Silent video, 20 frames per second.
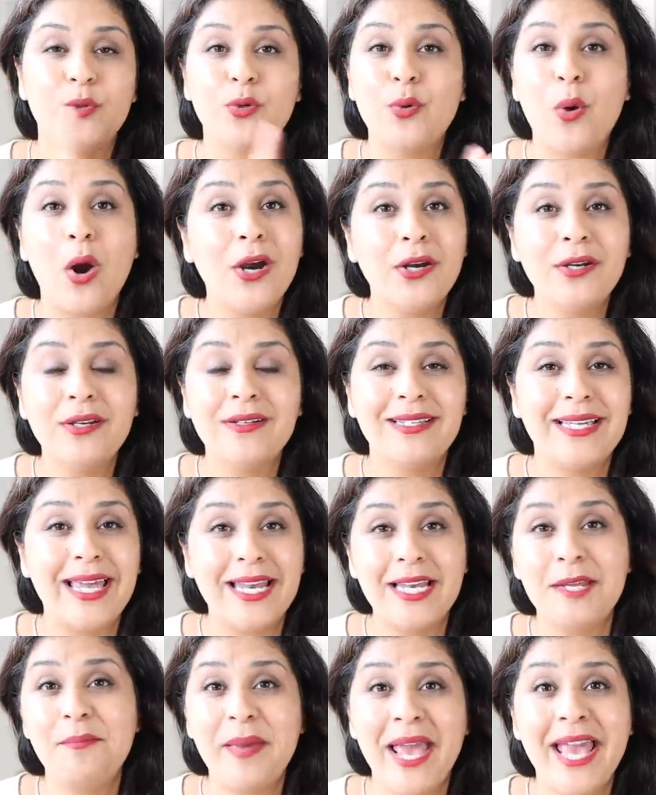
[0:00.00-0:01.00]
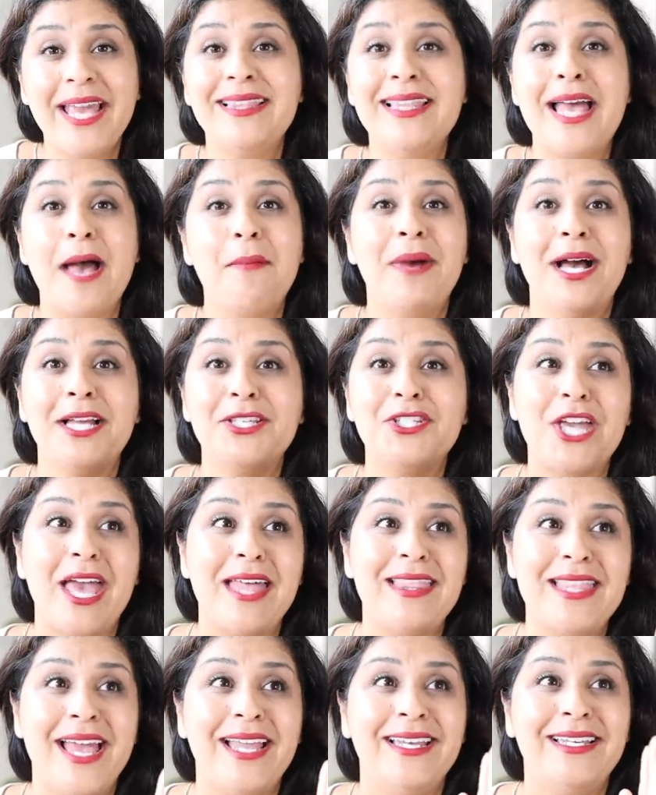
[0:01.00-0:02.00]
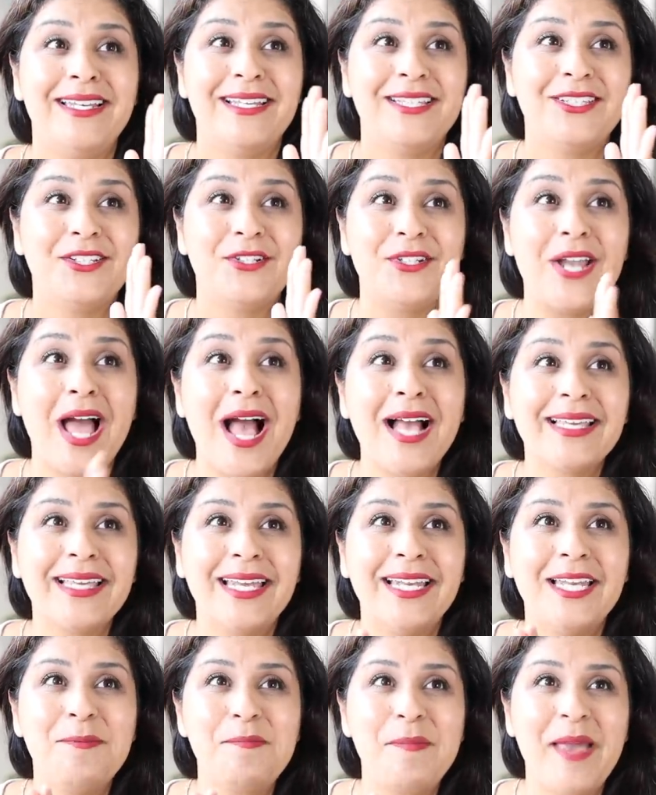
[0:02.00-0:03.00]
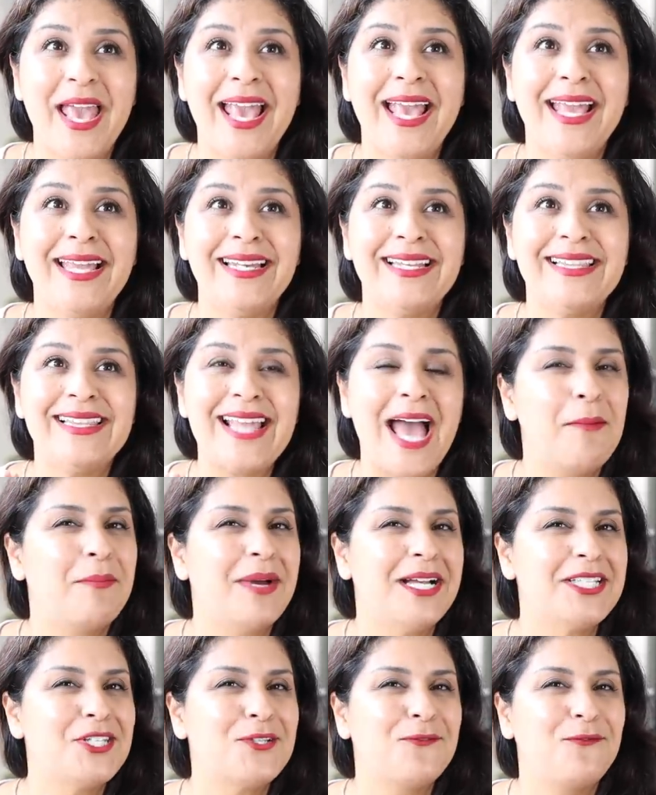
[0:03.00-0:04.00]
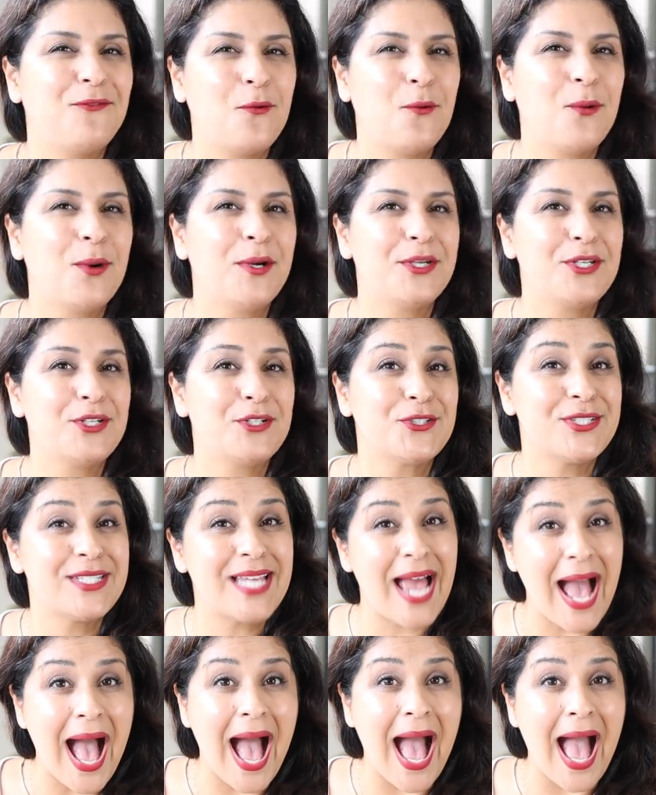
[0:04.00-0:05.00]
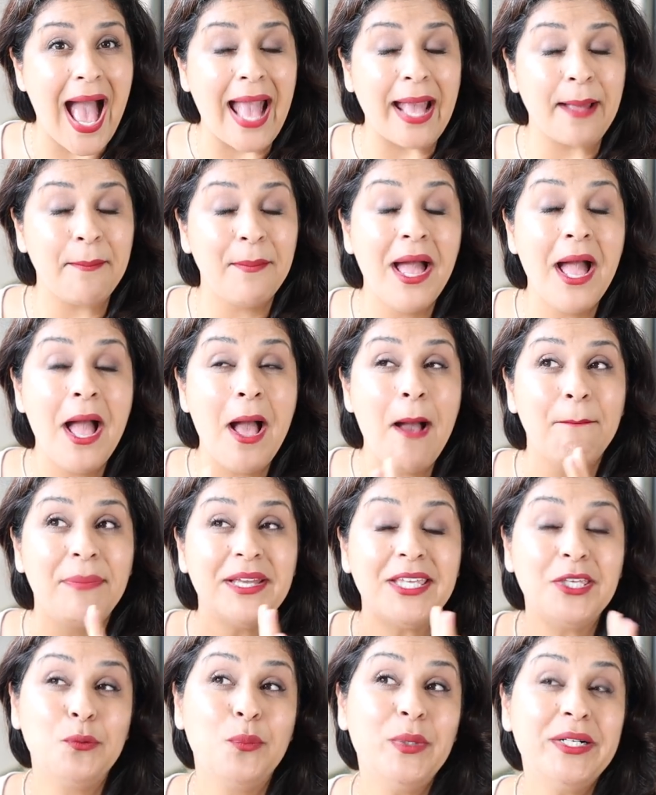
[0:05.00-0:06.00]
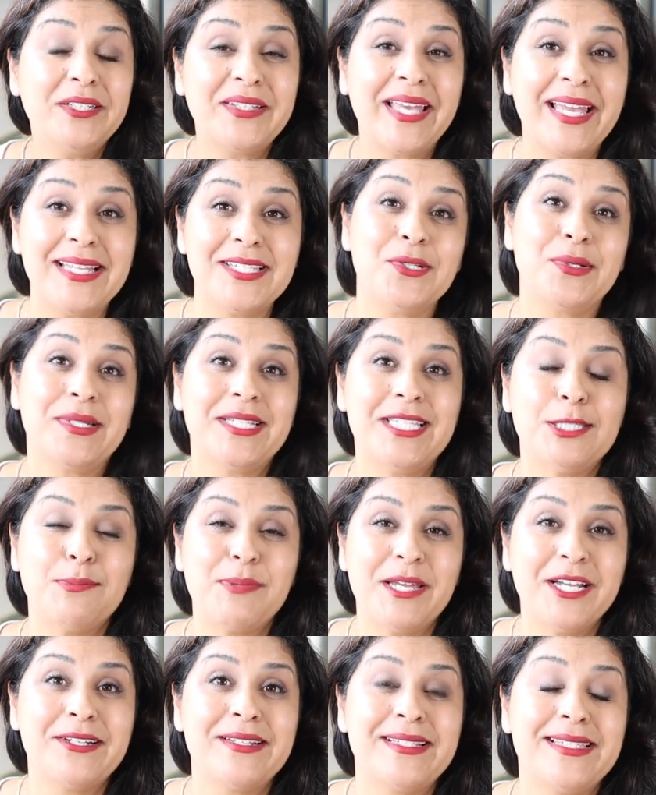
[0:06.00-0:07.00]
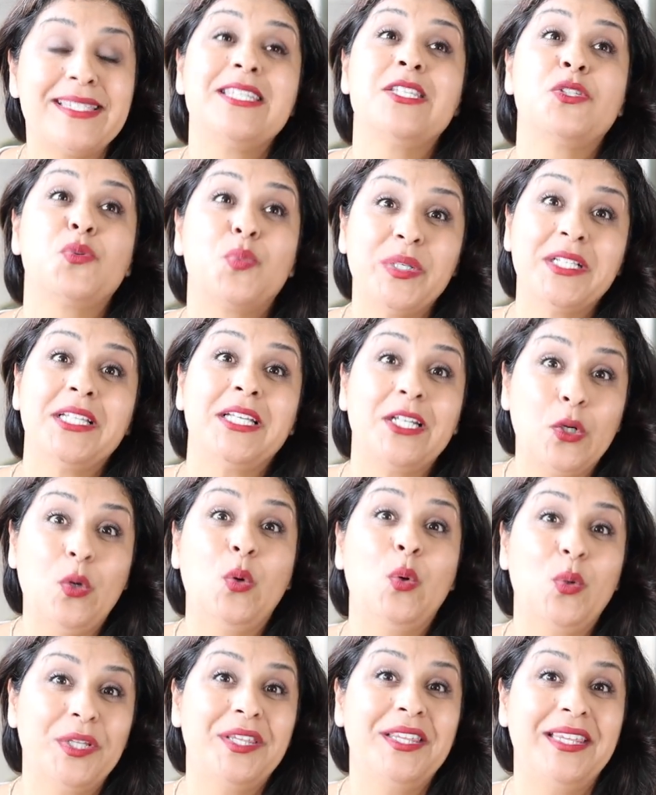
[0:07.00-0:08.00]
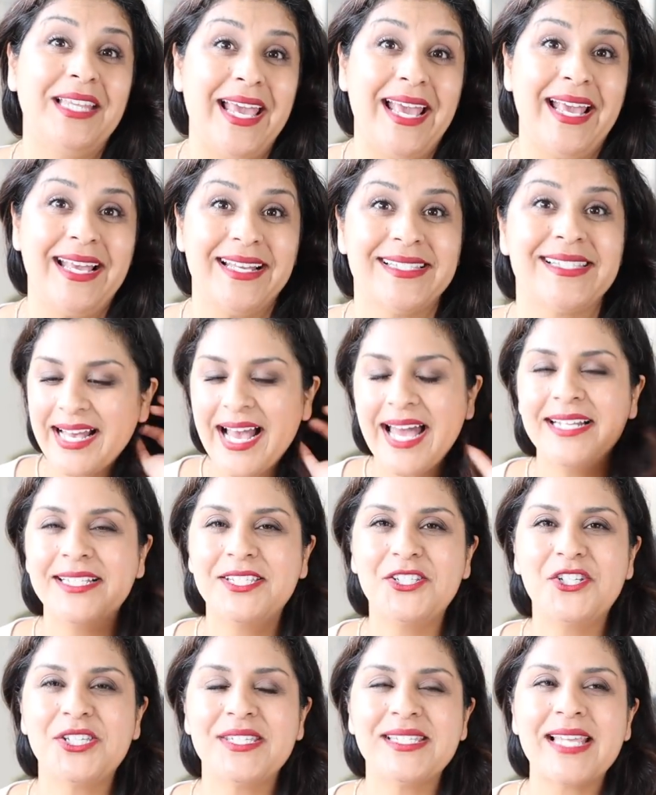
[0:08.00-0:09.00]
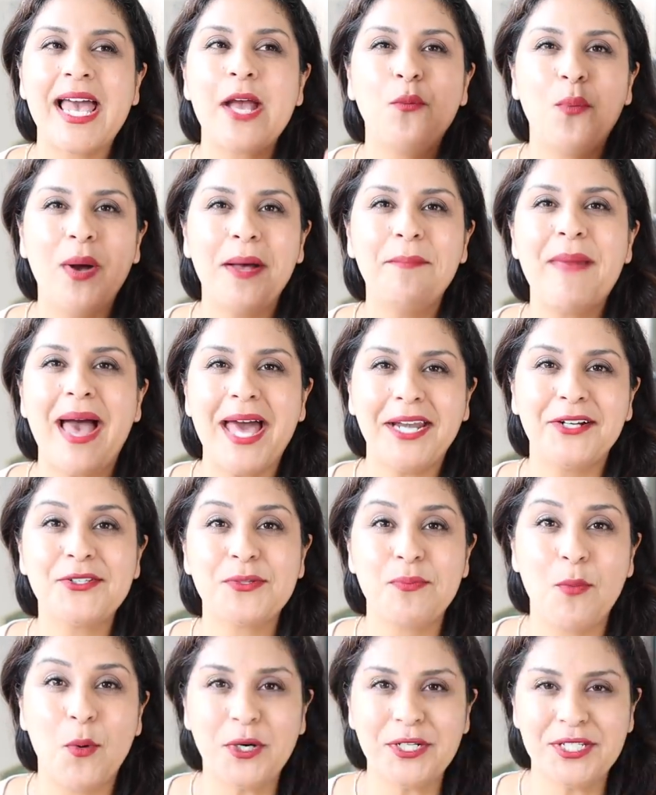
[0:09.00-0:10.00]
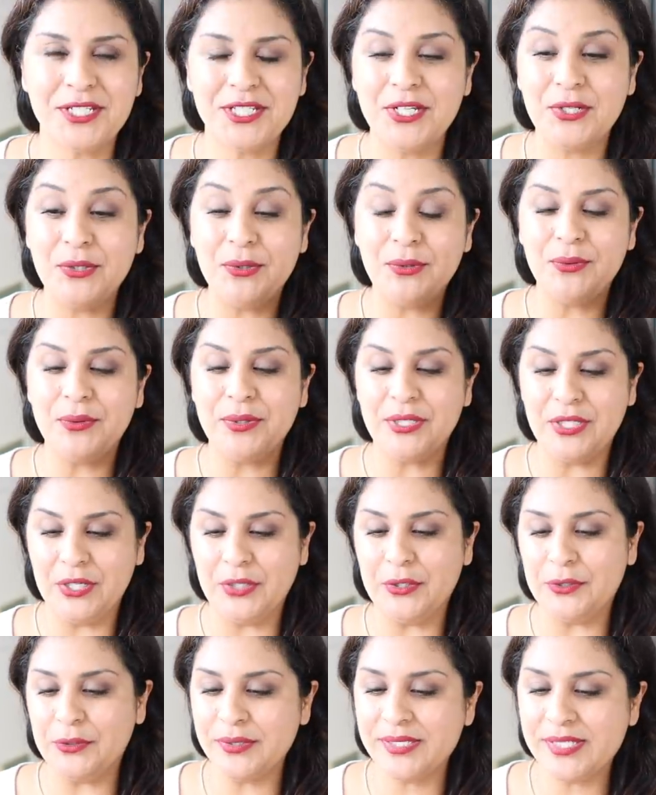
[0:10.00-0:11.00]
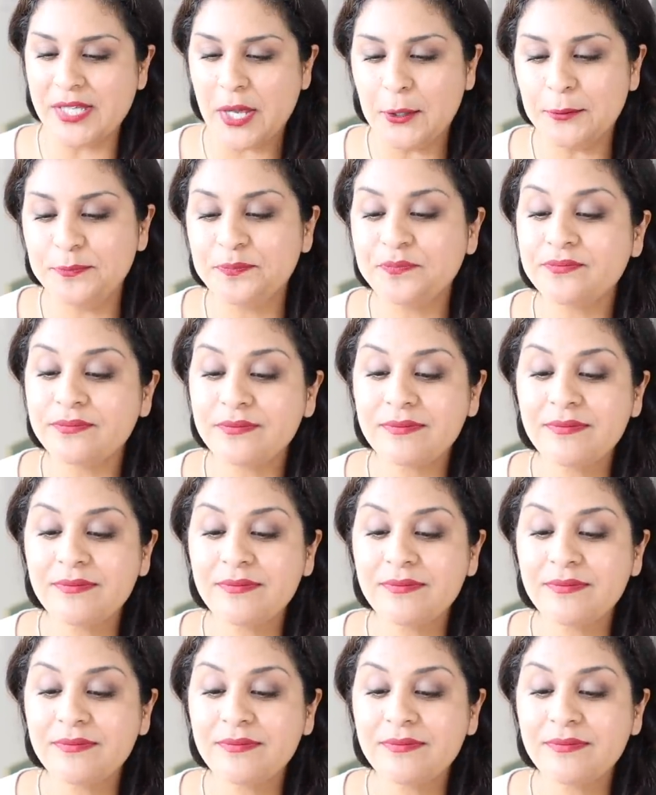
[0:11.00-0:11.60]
you aren't getting paid that much, and then you're not getting paid that much for your time, but you will get to experience these really cool things. It kind of is just like what matters more to you. So